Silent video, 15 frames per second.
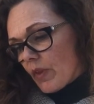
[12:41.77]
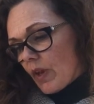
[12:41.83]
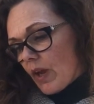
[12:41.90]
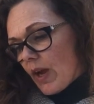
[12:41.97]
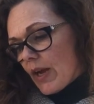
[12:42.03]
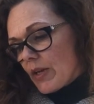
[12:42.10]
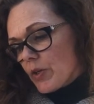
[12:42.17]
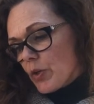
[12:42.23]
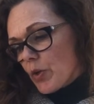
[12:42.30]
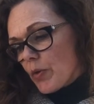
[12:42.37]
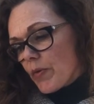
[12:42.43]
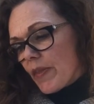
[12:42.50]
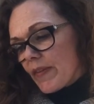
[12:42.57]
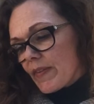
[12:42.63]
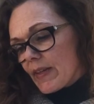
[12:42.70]
I know
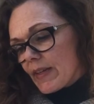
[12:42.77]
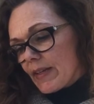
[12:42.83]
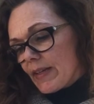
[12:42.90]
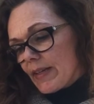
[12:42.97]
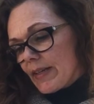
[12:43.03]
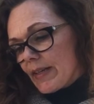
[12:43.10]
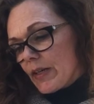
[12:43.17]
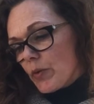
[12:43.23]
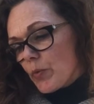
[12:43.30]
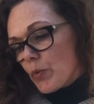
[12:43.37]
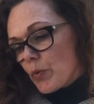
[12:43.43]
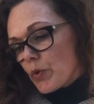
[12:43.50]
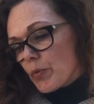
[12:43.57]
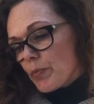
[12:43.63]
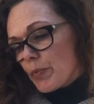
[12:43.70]
that the clear
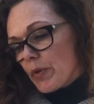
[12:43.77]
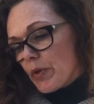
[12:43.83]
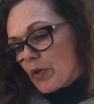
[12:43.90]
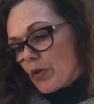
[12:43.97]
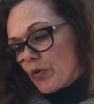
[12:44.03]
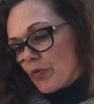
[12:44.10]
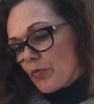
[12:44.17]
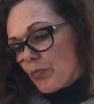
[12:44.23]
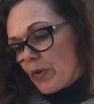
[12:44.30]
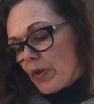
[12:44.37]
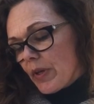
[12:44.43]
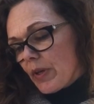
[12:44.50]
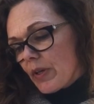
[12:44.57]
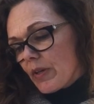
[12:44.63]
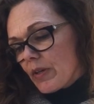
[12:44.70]
water below
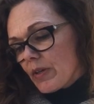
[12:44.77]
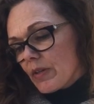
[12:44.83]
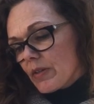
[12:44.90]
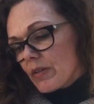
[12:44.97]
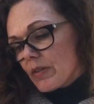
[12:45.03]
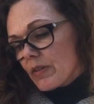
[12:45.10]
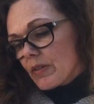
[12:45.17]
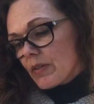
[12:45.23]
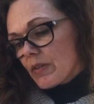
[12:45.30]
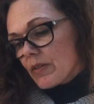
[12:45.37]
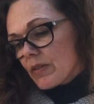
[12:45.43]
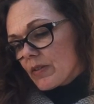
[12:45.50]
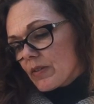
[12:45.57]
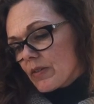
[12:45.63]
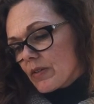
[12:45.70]
me
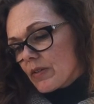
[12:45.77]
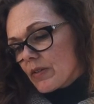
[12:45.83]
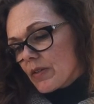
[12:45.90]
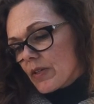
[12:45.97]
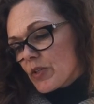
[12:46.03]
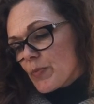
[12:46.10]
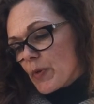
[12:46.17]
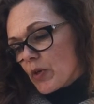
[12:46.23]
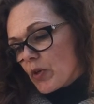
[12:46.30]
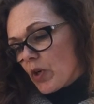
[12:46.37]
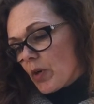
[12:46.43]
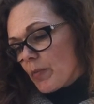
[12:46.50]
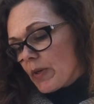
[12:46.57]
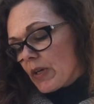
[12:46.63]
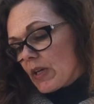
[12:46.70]
is
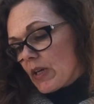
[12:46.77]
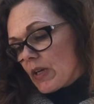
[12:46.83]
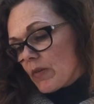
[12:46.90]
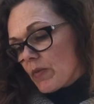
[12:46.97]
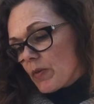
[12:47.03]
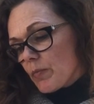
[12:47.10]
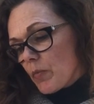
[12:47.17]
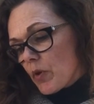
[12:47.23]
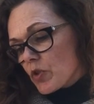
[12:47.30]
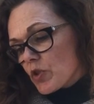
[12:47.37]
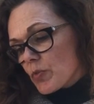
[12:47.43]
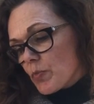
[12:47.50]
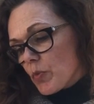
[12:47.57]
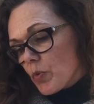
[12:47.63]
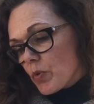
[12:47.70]
becoming even
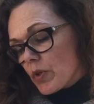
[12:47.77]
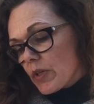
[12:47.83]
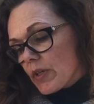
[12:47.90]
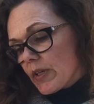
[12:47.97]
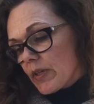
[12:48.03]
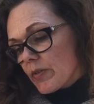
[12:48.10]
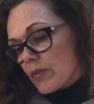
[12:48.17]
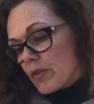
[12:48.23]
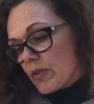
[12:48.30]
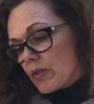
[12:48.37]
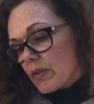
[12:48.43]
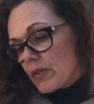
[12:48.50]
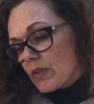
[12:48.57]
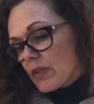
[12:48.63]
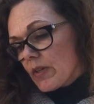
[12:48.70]
much more clearer.
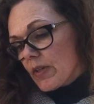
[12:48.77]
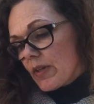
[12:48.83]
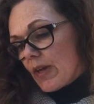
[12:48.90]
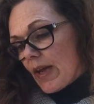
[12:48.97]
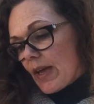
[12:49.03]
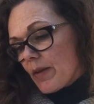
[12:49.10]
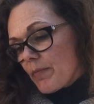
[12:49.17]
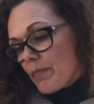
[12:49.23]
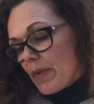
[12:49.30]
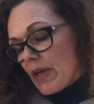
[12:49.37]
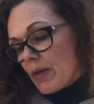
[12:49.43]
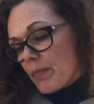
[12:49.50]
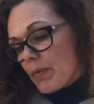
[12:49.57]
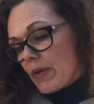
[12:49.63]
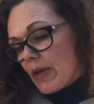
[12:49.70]
And
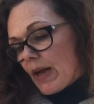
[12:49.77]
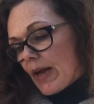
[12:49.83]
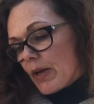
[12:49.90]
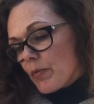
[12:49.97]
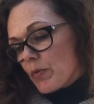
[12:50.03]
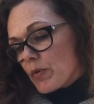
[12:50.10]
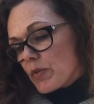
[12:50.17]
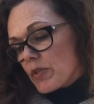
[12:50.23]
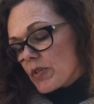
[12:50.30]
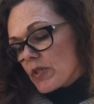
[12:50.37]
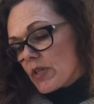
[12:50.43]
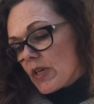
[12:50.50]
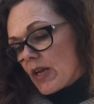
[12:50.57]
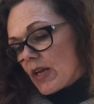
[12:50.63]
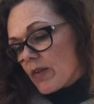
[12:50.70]
maybe I will
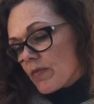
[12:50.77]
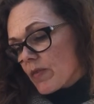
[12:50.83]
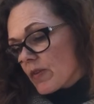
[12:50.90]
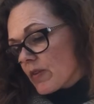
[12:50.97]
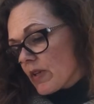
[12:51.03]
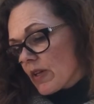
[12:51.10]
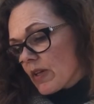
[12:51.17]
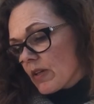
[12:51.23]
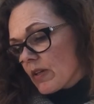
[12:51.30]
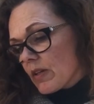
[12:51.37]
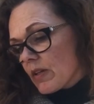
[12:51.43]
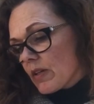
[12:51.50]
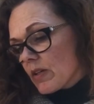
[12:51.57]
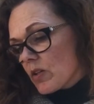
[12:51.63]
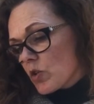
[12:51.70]
see everything
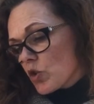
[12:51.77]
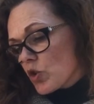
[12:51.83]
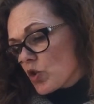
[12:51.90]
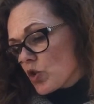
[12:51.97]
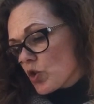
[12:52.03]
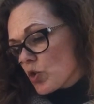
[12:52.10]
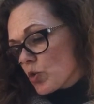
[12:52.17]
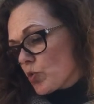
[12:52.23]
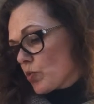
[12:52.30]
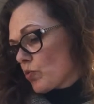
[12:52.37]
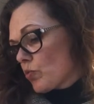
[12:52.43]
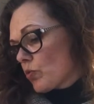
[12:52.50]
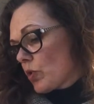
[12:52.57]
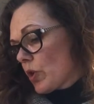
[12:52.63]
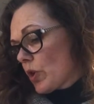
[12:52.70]

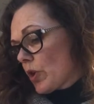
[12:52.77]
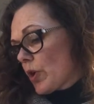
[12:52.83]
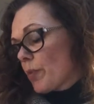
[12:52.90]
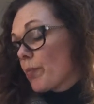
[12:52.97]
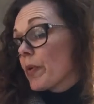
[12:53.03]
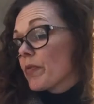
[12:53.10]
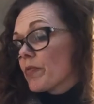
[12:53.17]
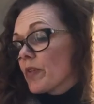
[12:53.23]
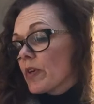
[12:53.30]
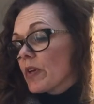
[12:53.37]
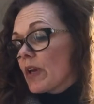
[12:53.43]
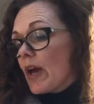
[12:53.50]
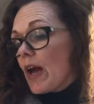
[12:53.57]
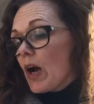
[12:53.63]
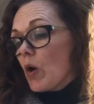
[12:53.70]
soon. But for
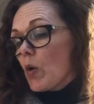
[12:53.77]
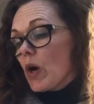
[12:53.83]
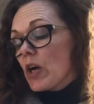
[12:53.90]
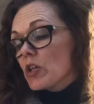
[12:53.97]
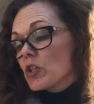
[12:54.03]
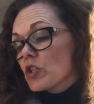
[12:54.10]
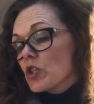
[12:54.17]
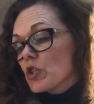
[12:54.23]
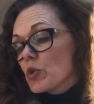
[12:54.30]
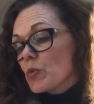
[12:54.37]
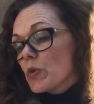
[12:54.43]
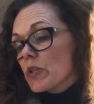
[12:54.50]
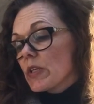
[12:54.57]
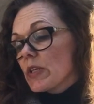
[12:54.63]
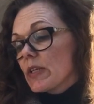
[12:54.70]
now, I just
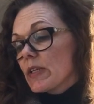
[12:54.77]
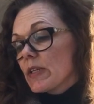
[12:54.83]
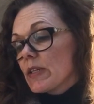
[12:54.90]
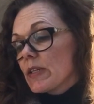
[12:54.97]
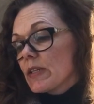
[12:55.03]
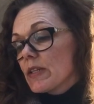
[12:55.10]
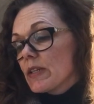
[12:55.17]
want to